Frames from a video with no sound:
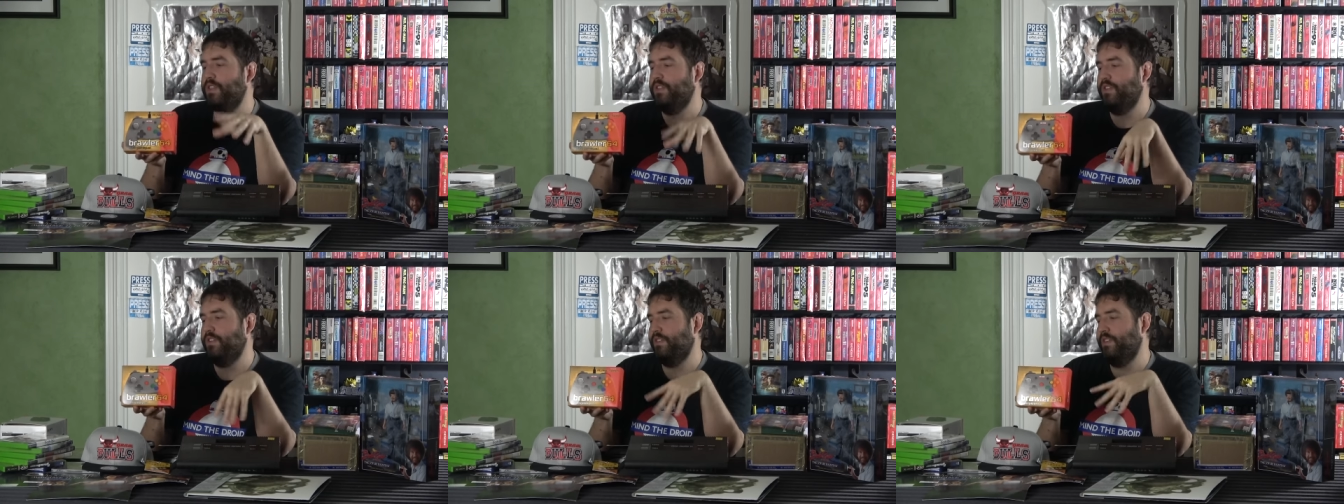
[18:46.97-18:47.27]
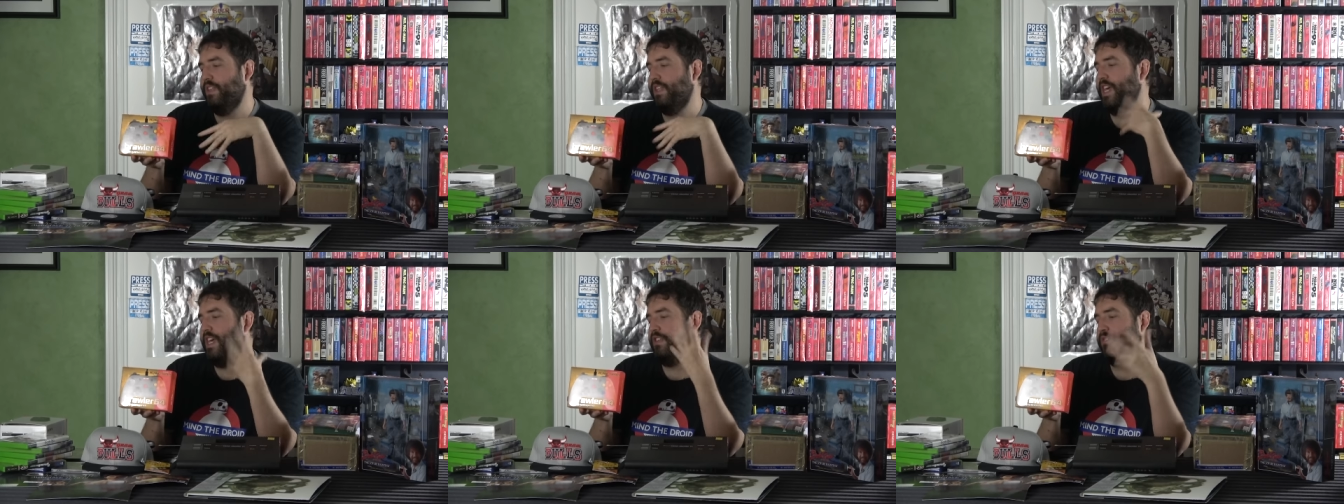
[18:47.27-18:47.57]
It's just
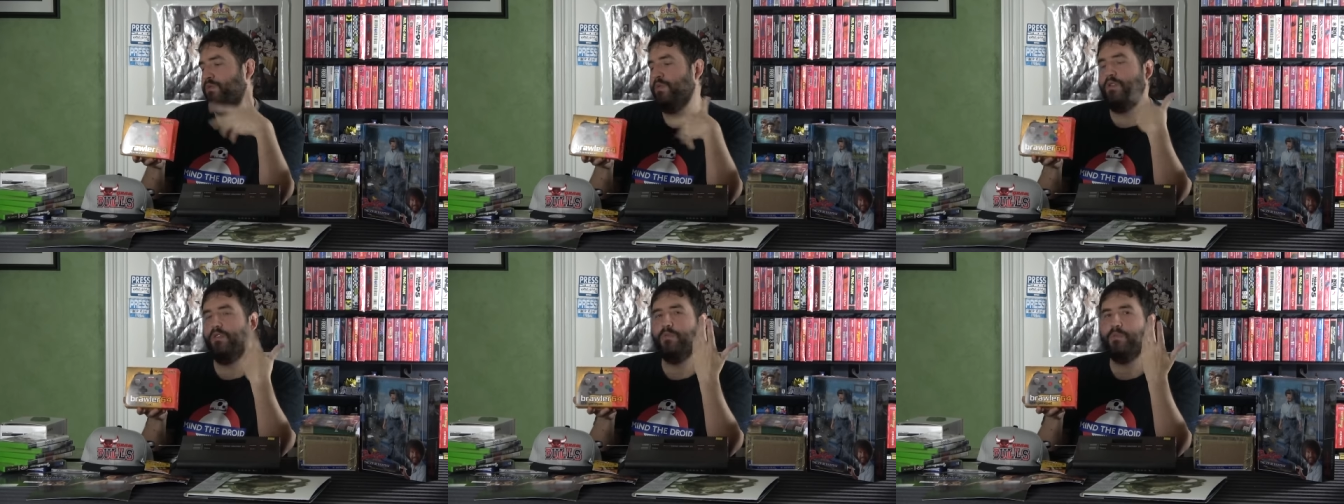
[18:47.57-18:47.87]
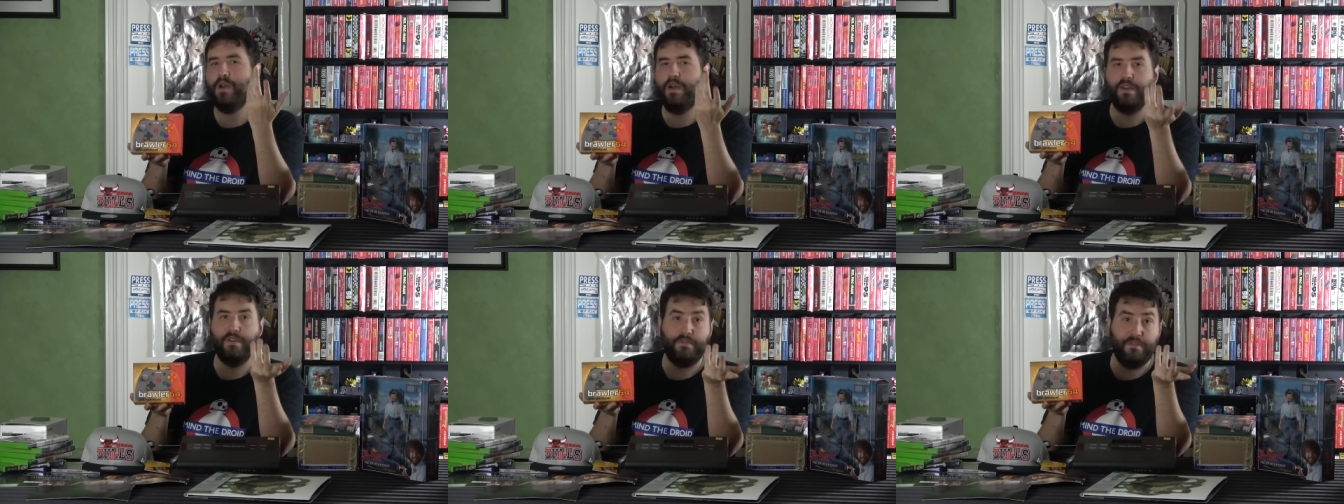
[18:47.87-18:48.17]
that that's where it would
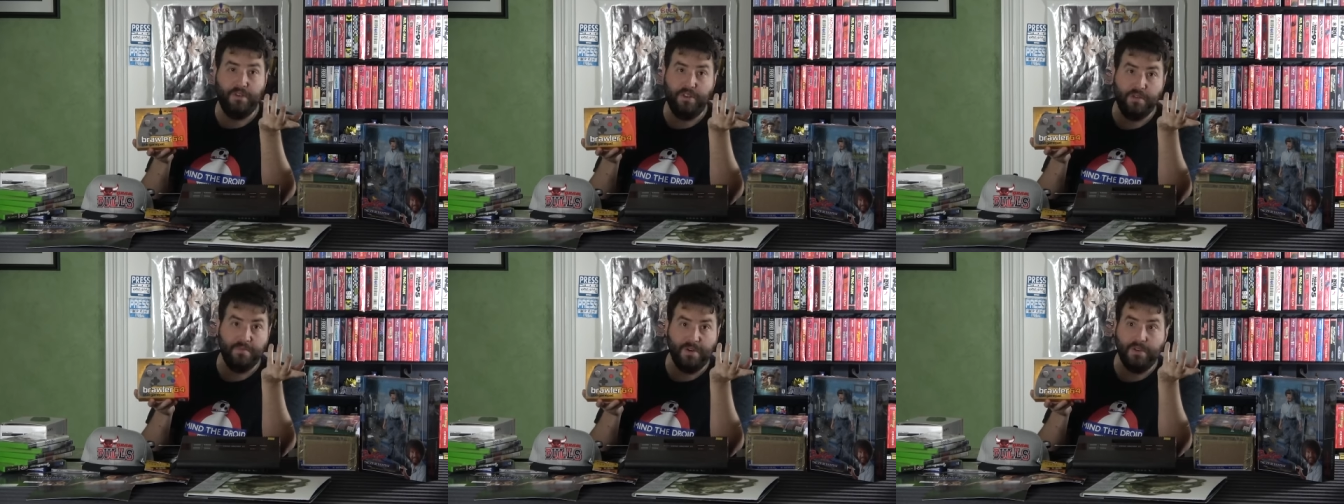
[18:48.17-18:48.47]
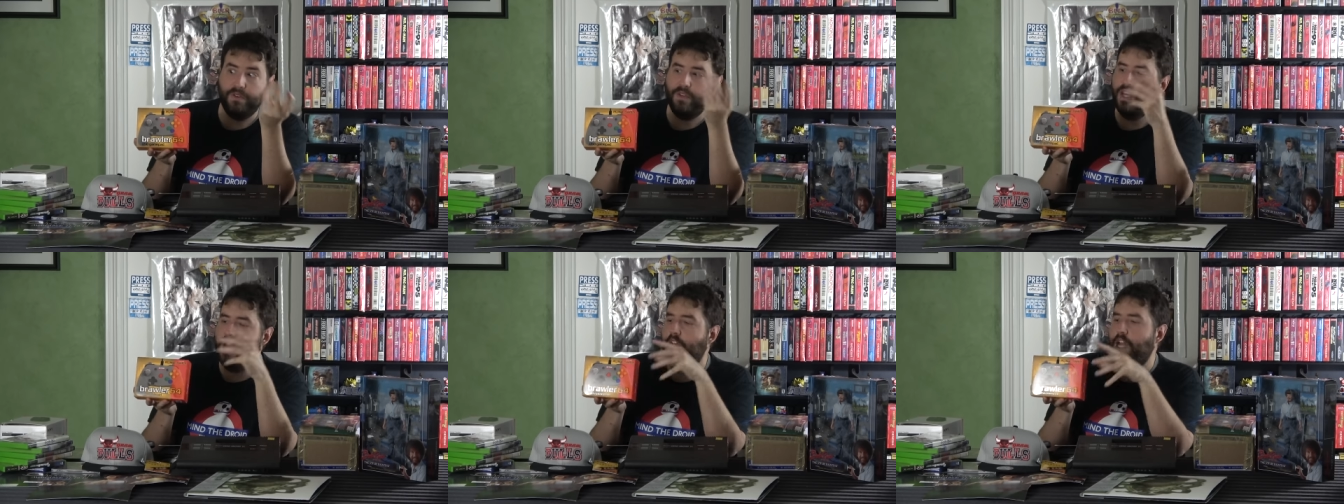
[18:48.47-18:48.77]
probably feel the
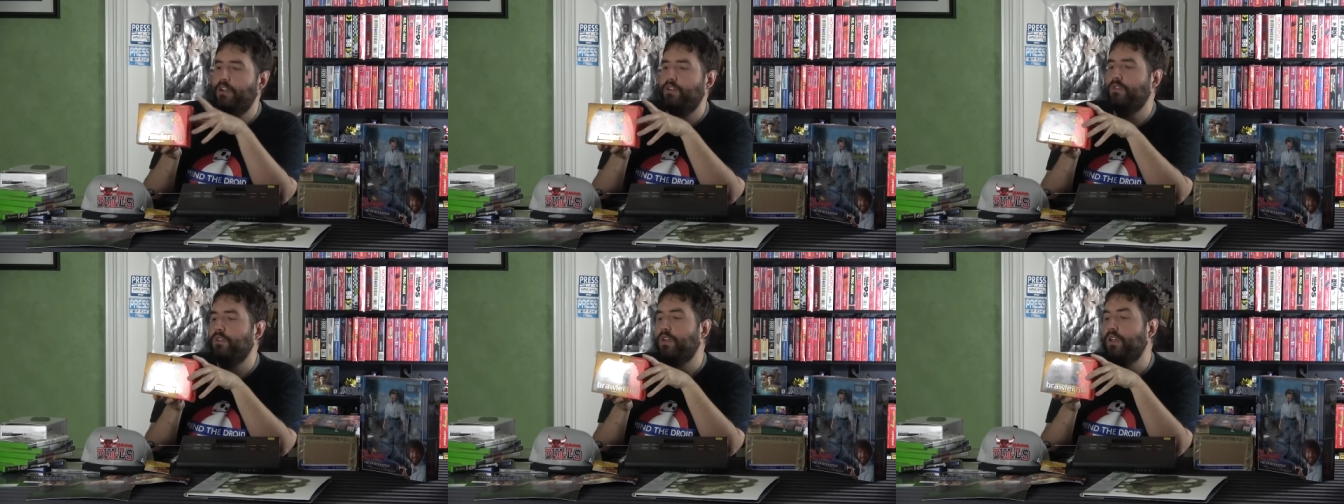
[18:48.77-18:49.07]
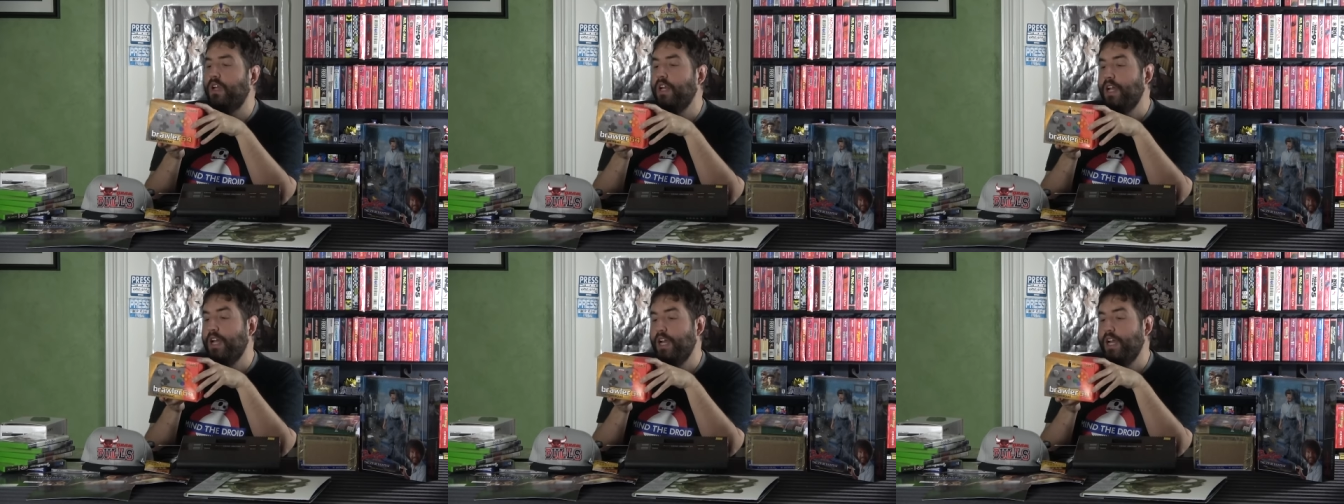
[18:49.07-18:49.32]
most natural.